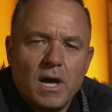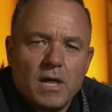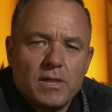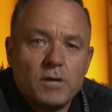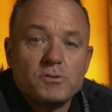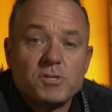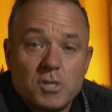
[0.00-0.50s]

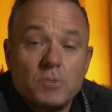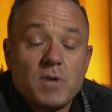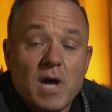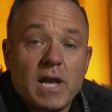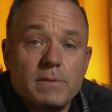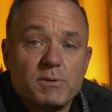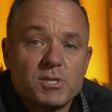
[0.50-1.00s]
those
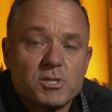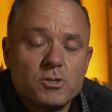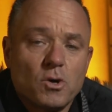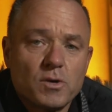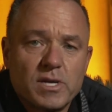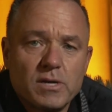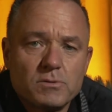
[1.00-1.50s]
unanimous
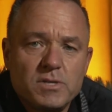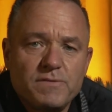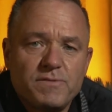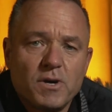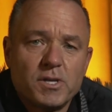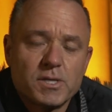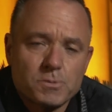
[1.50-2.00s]
not guilty
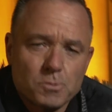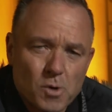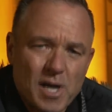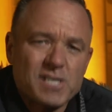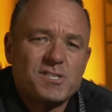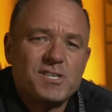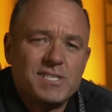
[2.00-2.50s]
verdicts were
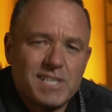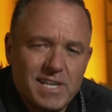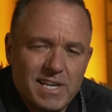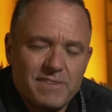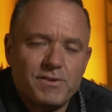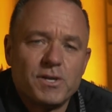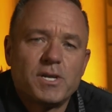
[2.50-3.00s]
actually
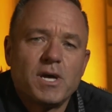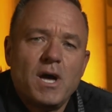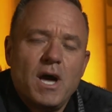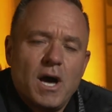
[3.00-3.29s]
delivered